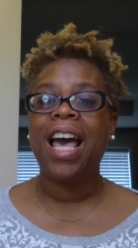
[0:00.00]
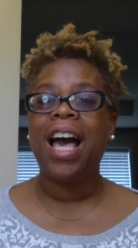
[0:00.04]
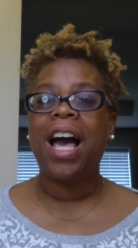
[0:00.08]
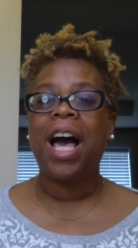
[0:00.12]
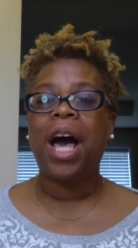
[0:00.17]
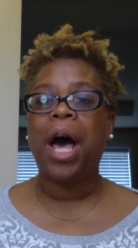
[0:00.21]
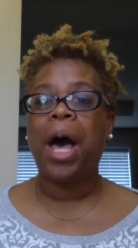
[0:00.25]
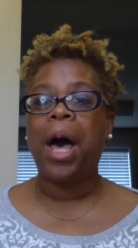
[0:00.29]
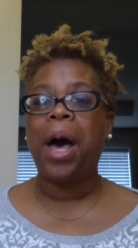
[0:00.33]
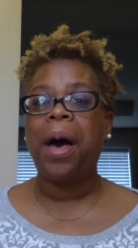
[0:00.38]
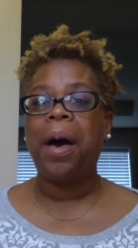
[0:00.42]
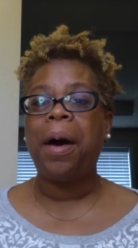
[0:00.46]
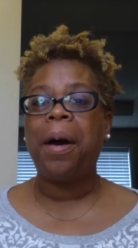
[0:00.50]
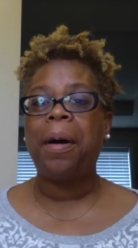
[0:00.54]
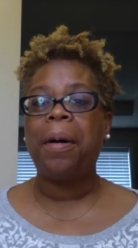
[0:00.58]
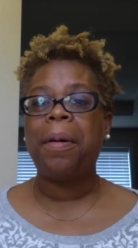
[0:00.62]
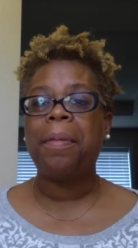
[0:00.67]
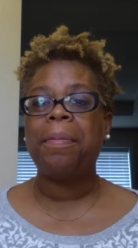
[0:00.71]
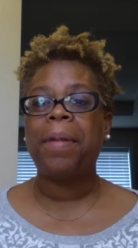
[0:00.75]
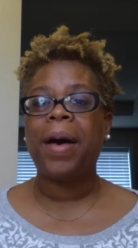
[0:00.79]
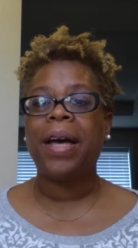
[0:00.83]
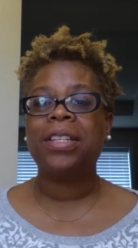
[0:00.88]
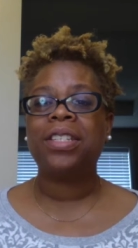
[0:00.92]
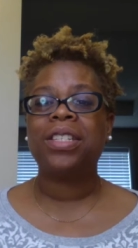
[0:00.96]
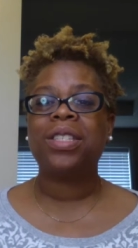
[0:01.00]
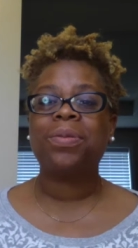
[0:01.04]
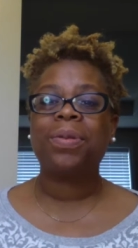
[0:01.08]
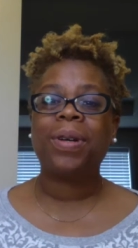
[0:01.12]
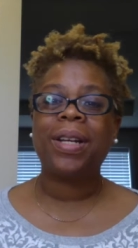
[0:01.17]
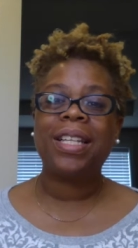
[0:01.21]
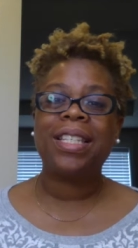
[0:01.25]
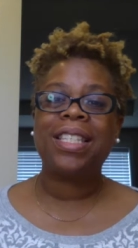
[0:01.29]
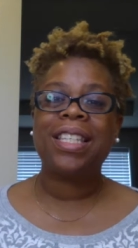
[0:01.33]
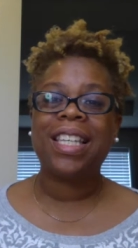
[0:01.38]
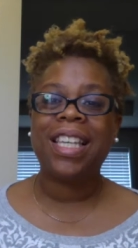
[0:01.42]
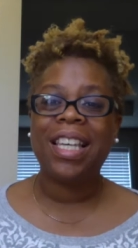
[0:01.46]
Um, I just
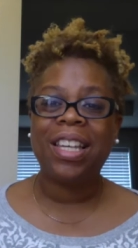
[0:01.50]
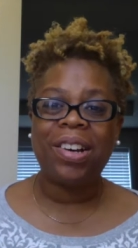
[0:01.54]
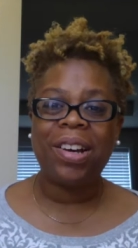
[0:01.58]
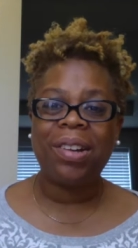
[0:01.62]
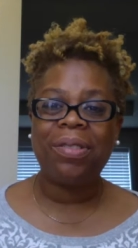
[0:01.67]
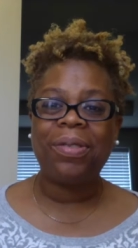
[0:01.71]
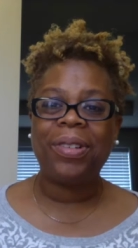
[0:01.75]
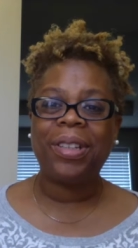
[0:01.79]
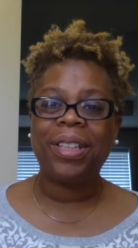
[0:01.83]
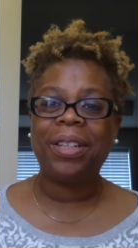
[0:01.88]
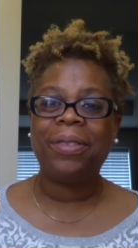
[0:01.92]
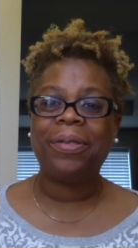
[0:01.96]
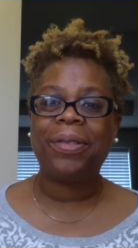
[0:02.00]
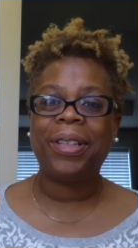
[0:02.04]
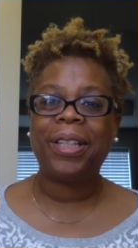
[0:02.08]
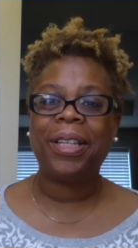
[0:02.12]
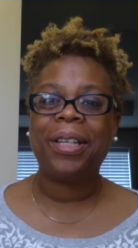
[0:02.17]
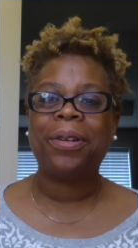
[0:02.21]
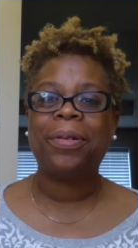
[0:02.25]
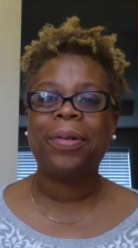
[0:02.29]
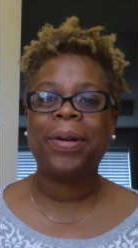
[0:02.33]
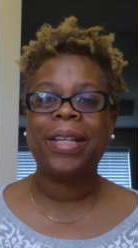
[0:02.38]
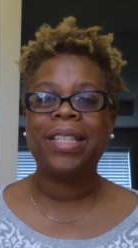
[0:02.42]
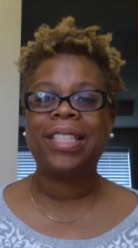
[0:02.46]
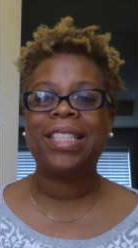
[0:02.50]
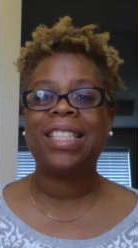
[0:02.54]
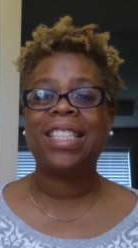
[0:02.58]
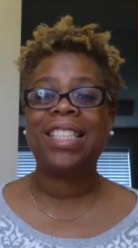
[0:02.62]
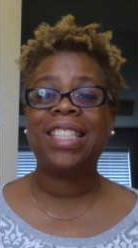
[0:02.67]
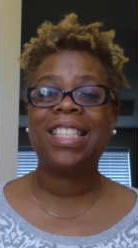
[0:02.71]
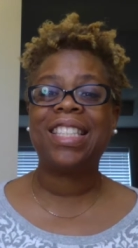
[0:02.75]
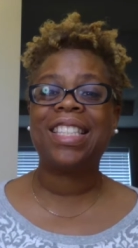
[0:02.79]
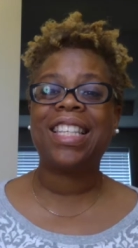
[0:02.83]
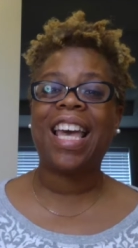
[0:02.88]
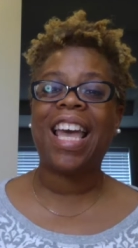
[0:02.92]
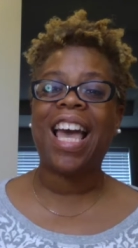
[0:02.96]
wanted to get on really, really quick just
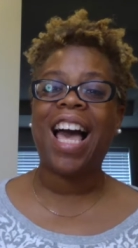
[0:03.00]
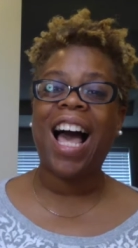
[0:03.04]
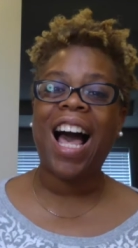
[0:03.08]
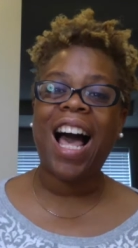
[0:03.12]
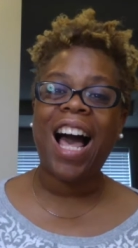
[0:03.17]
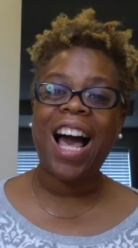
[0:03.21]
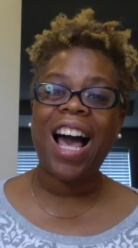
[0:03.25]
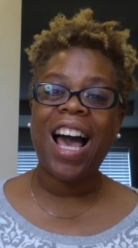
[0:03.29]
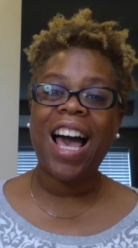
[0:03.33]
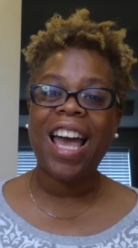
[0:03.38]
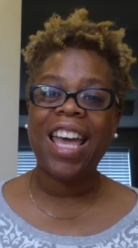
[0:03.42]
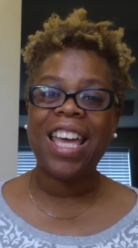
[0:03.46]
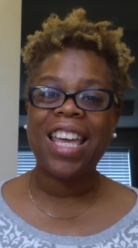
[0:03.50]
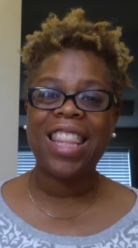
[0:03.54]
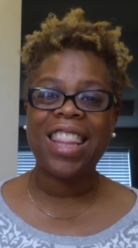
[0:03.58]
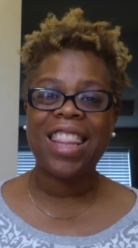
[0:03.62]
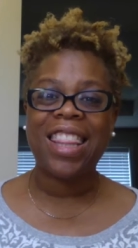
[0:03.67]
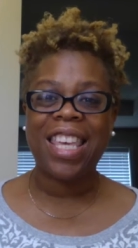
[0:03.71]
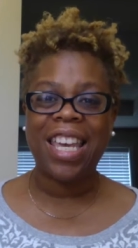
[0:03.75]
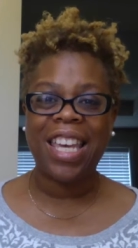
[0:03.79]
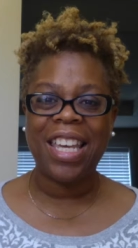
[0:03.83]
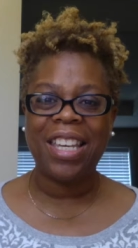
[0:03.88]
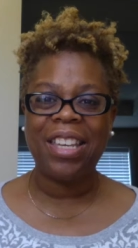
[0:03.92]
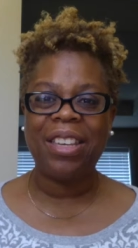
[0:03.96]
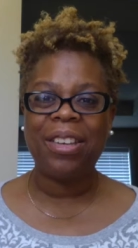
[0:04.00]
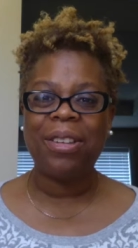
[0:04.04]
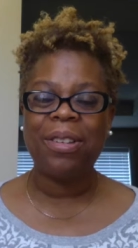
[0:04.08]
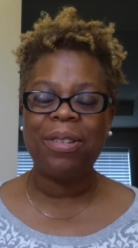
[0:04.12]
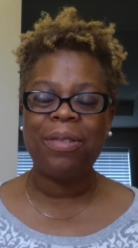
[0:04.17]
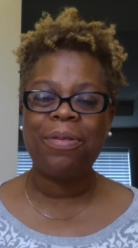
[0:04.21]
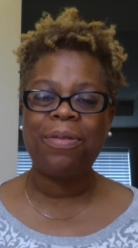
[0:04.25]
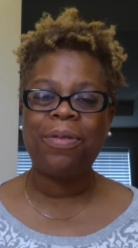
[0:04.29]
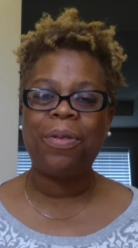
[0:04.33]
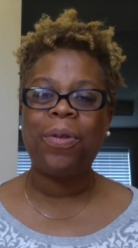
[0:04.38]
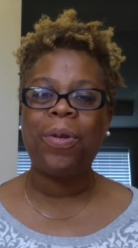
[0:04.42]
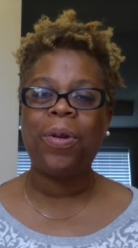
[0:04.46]
to say hi and thank
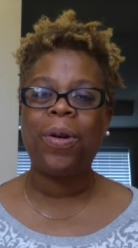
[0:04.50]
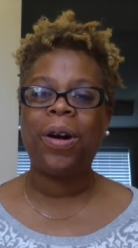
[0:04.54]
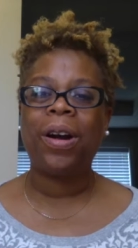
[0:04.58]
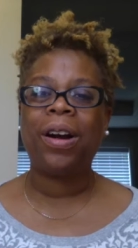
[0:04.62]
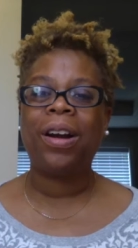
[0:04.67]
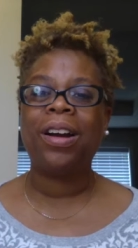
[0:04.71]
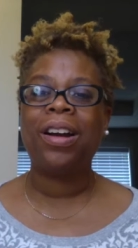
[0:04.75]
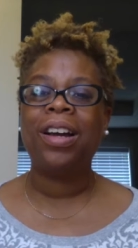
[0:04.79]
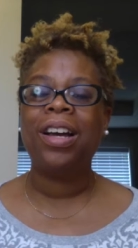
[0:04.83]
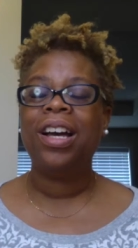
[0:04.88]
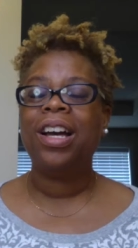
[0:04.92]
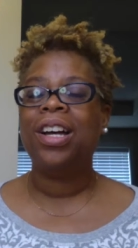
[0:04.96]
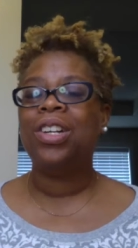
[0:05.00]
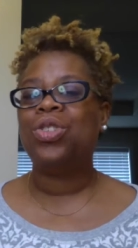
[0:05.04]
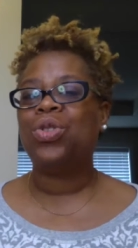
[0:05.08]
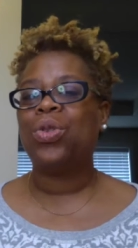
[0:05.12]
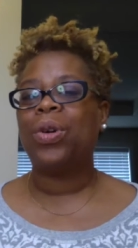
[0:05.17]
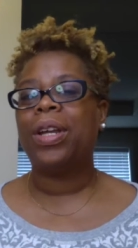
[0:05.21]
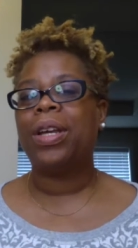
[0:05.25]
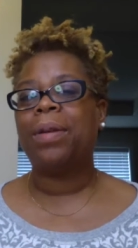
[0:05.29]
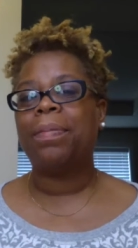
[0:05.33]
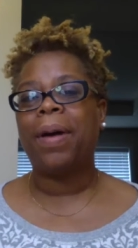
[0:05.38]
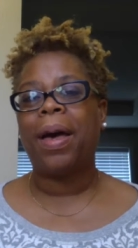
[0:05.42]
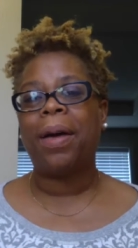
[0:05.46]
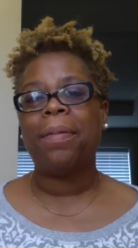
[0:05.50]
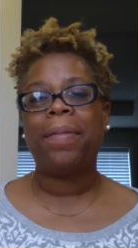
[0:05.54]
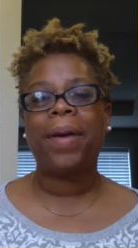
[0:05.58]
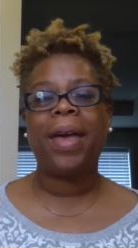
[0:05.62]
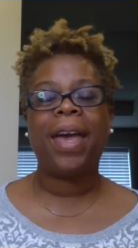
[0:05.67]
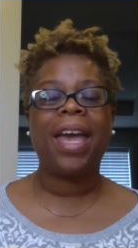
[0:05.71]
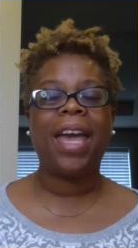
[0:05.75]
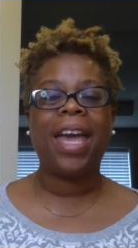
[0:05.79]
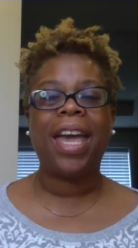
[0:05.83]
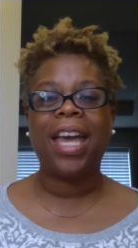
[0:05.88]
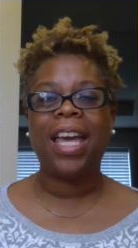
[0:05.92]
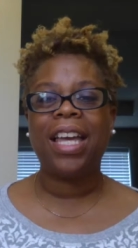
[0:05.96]
you for joining my
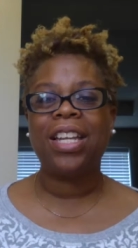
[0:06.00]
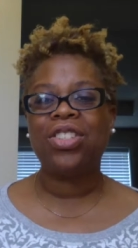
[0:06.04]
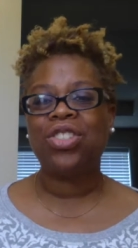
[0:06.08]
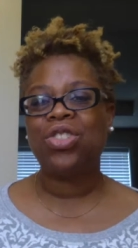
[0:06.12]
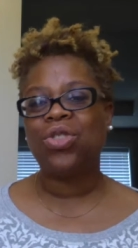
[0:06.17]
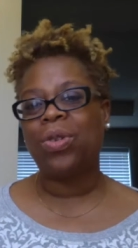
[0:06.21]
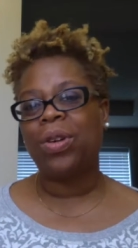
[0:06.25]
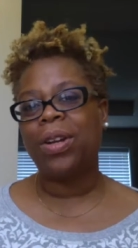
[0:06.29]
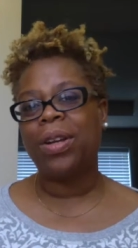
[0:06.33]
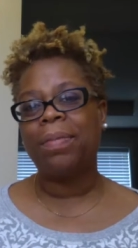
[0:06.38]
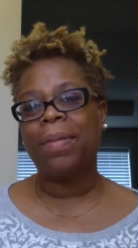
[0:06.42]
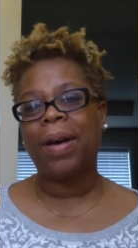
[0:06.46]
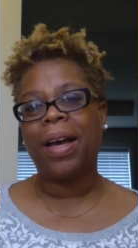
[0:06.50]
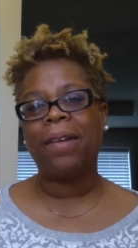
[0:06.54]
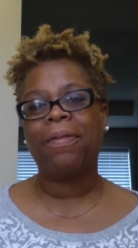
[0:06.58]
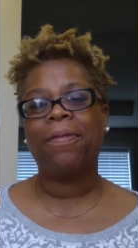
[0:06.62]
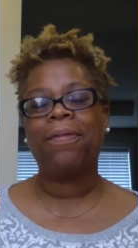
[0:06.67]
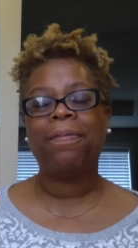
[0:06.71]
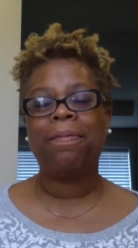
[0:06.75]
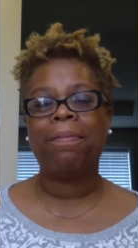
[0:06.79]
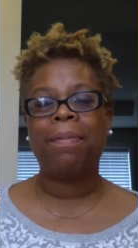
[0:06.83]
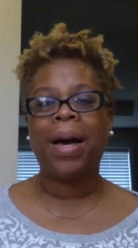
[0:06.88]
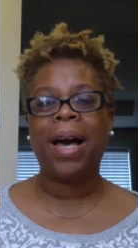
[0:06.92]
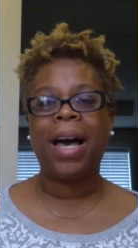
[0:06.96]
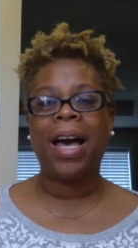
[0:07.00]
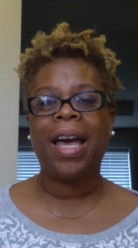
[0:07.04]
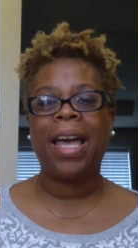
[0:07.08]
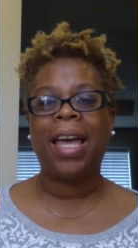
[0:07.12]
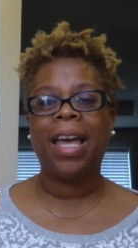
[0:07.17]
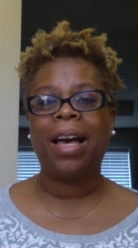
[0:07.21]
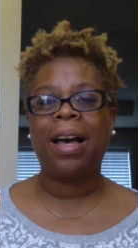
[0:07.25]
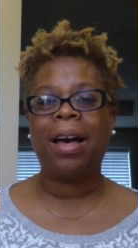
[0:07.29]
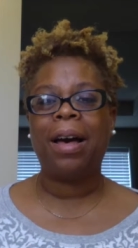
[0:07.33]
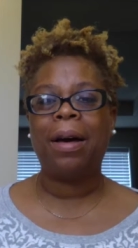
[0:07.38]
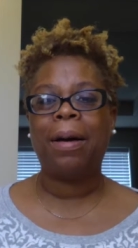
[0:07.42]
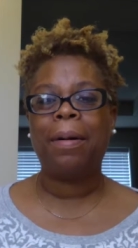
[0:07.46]
page, joining my, my
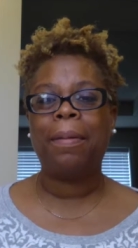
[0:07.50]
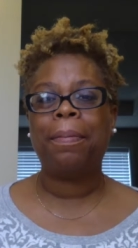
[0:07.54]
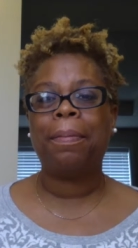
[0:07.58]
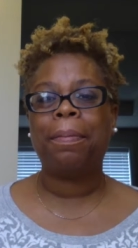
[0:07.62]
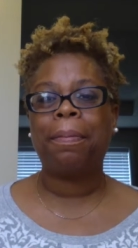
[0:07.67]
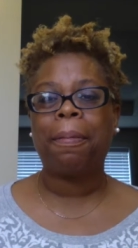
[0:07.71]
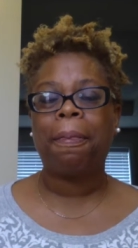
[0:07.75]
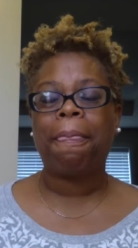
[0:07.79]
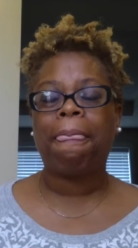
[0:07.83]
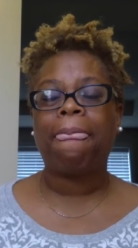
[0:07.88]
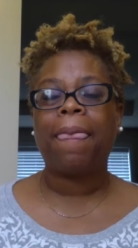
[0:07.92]
um,